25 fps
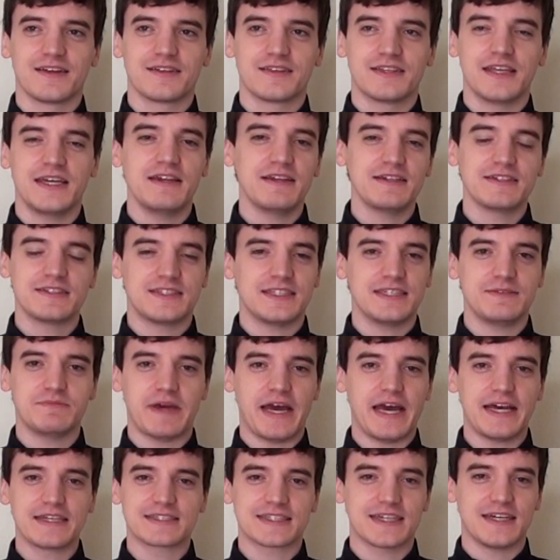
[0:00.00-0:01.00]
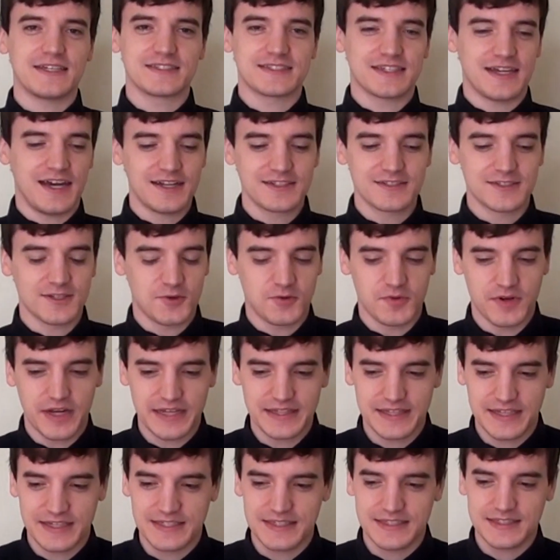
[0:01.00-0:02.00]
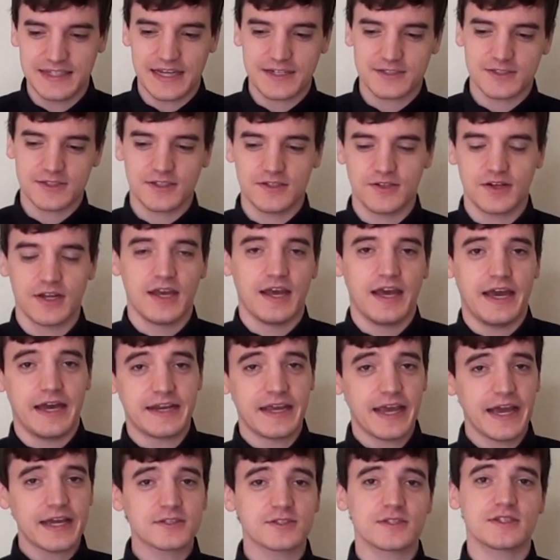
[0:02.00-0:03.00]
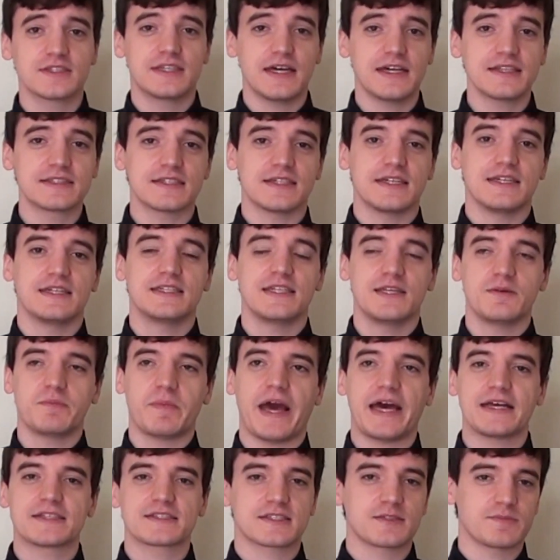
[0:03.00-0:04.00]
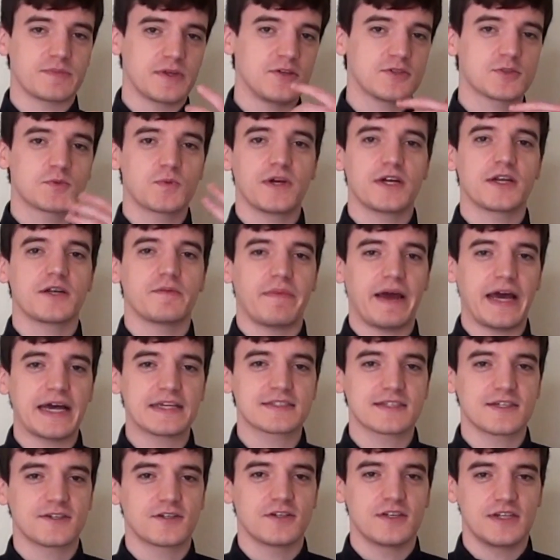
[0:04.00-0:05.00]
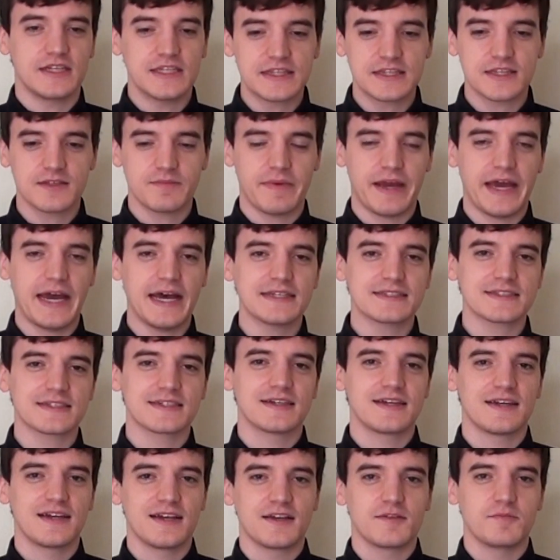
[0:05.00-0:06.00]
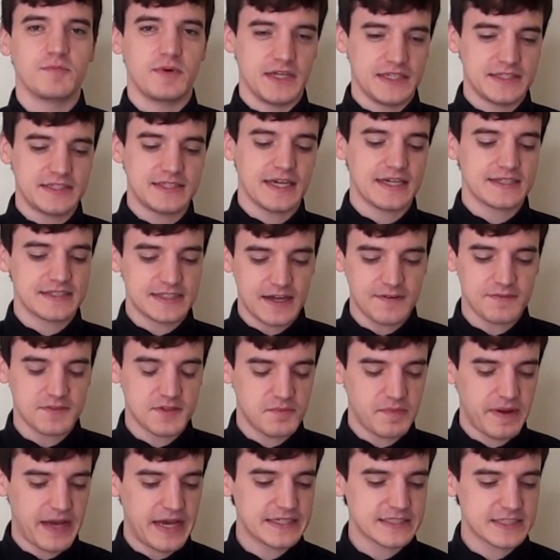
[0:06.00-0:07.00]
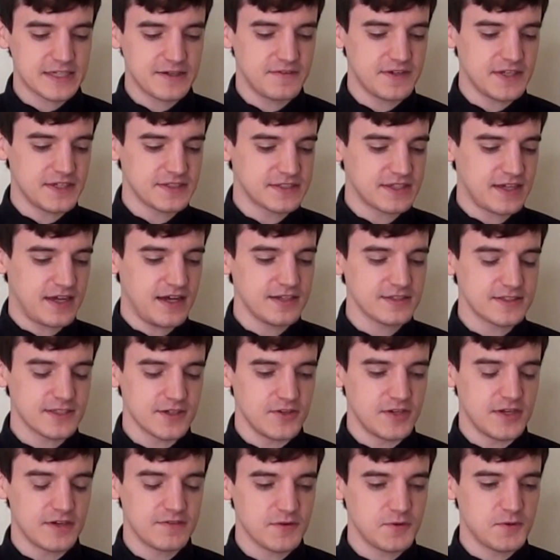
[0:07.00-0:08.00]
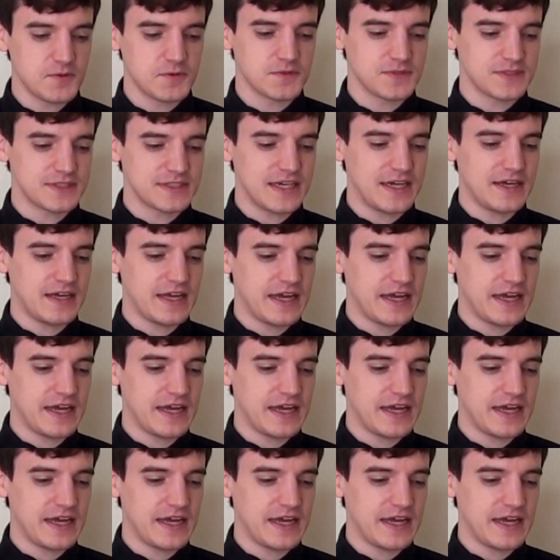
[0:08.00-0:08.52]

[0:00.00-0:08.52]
they didn't demask El Santo, right? They didn't actually do it, and he actually does it. He demasks him. He was wearing a mask underneath the mask, but he takes off the mask of El Santo, and everyone was